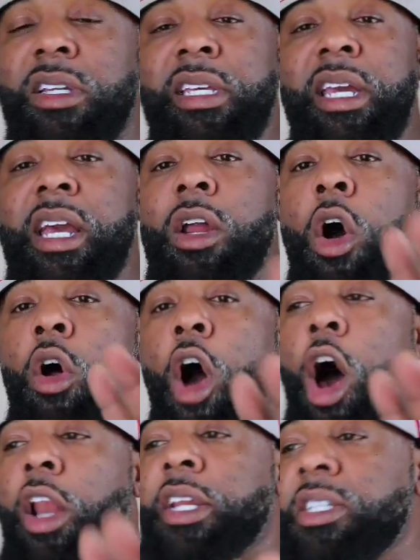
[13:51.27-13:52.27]
Again, on
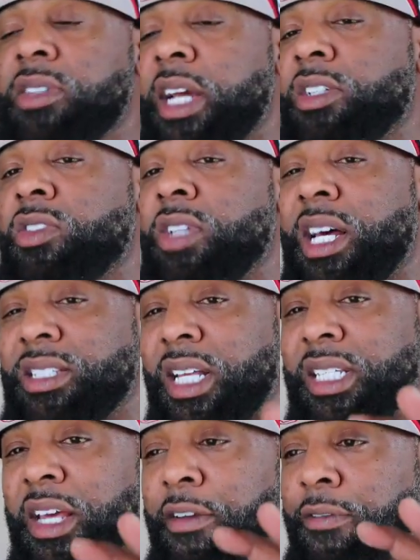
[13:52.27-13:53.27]
all of these exercises,
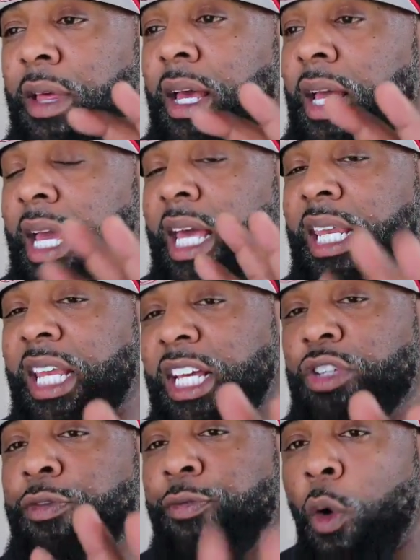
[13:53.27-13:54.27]
I did at
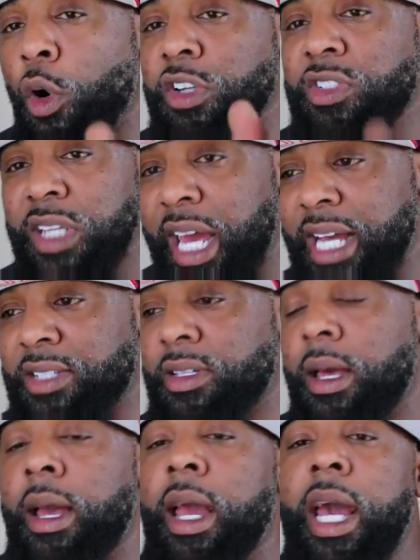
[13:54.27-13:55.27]
least 4
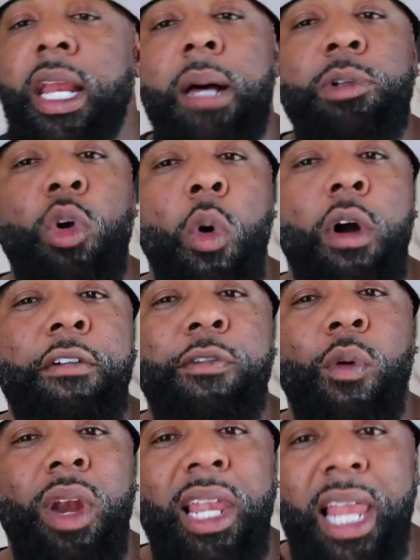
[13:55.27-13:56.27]
sets, and I'm going
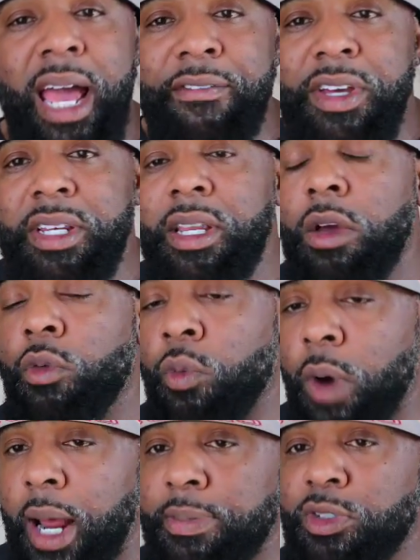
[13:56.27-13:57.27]
for 11
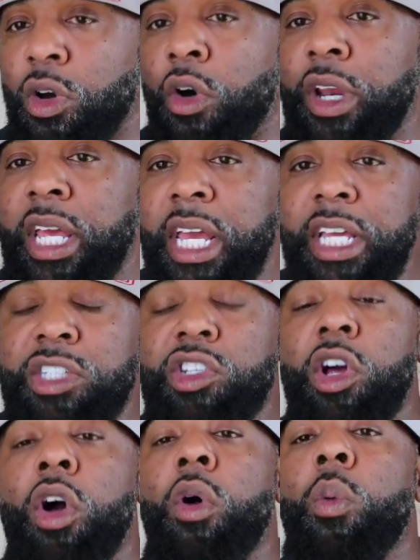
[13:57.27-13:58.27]
reps on
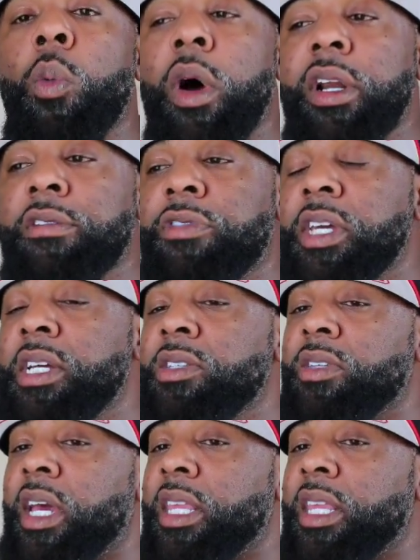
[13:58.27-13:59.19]
each one of these.